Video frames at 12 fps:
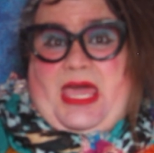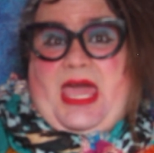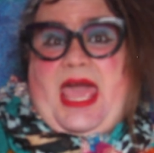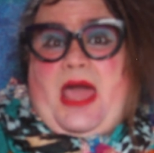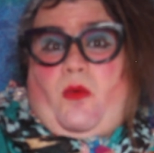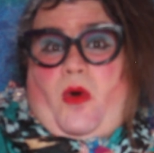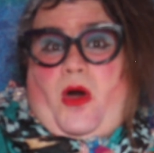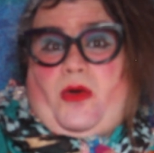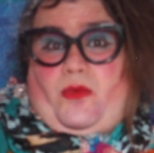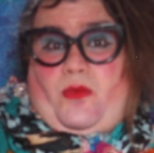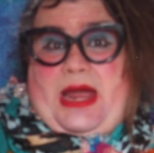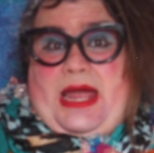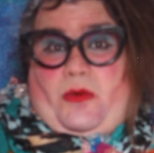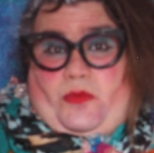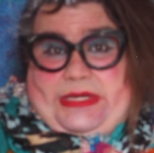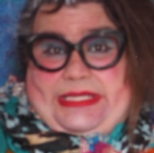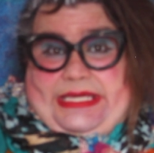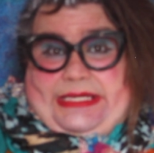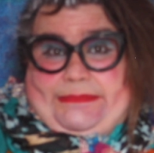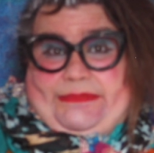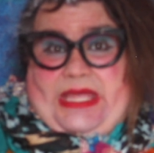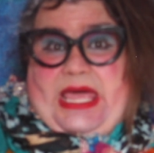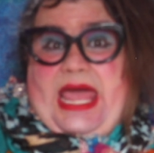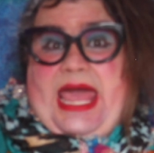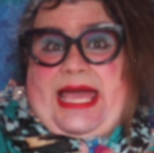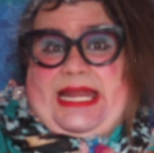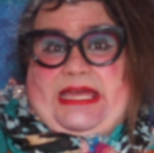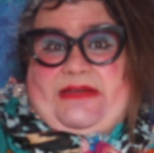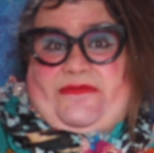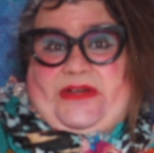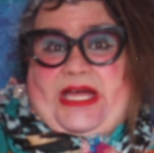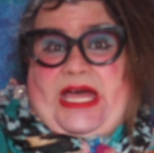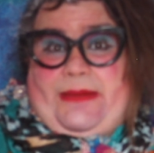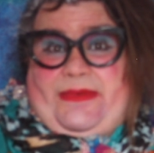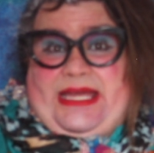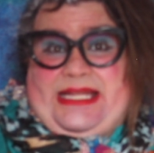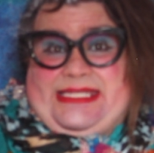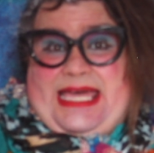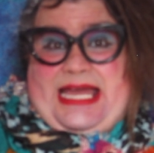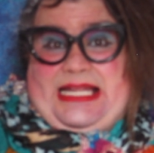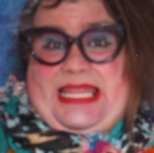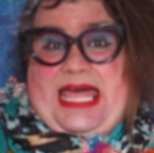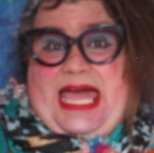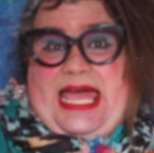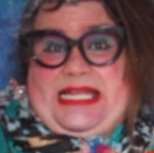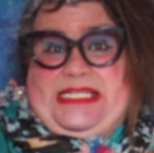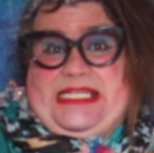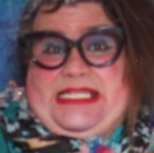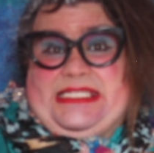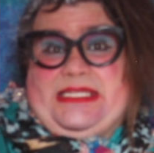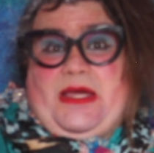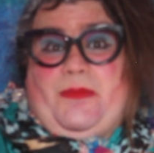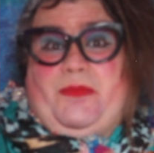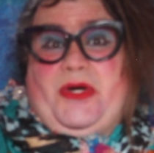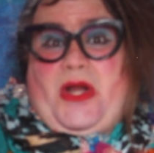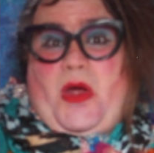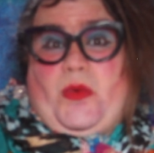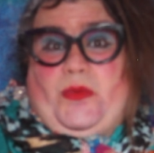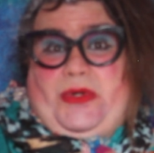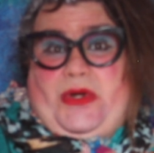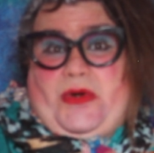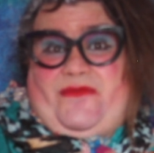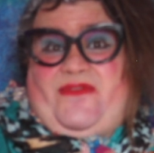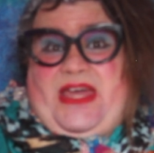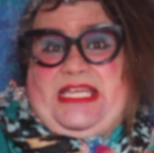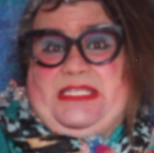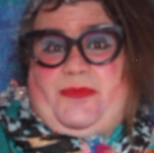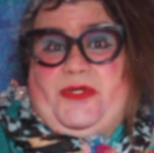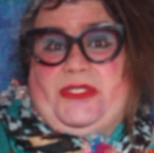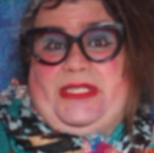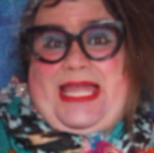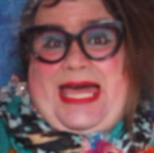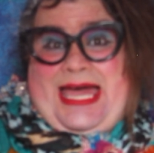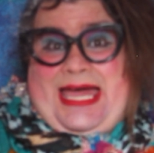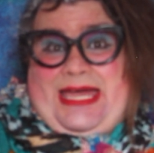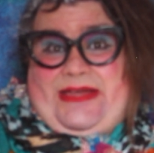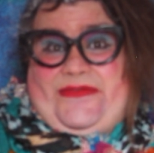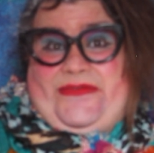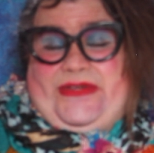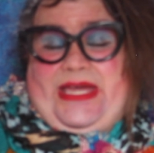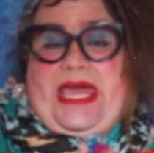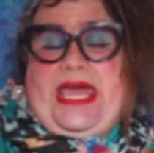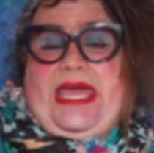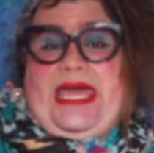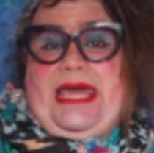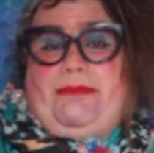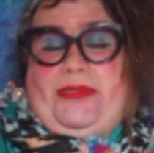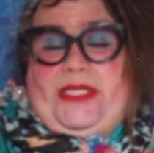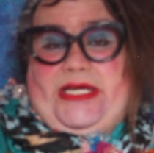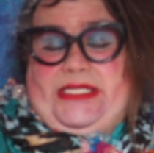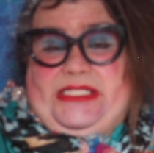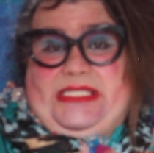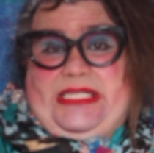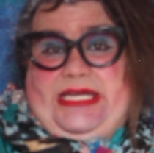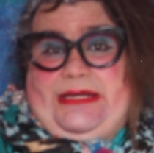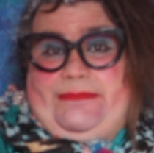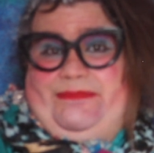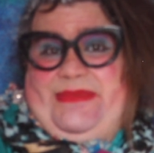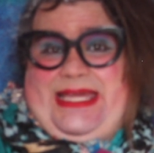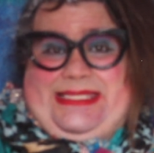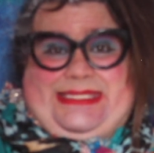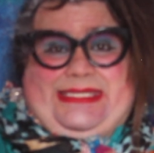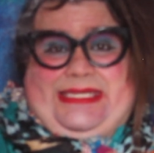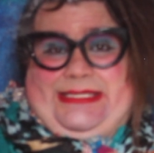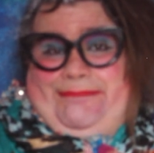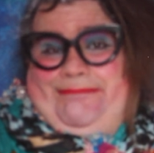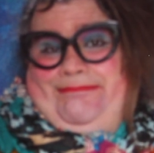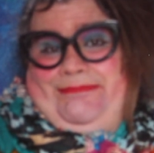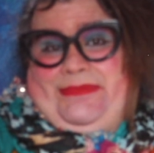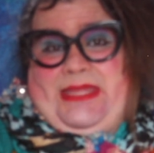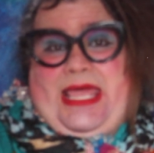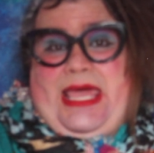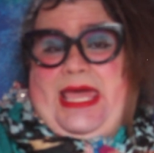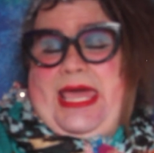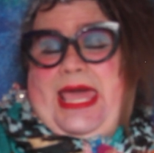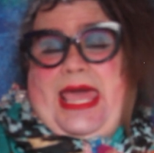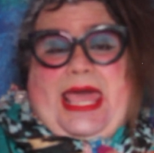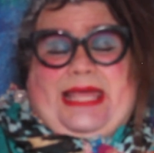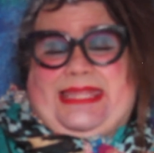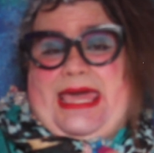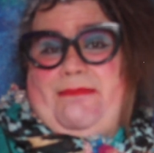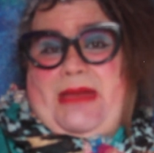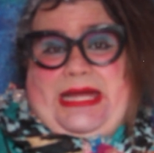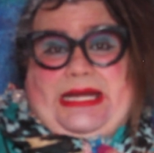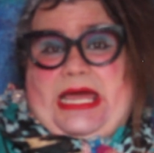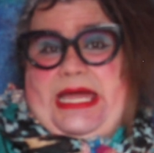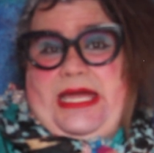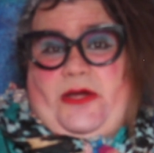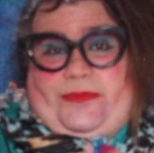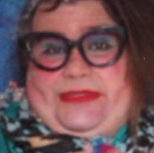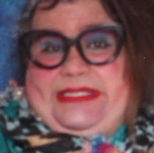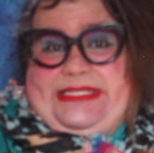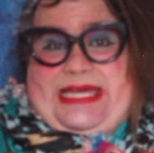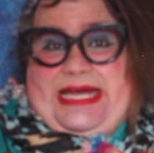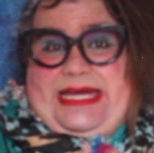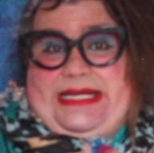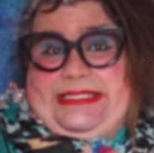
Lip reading: and walk around with it. And if a cop gets out of line, just put on your Facebook Live and bludgeon them. That might not help society,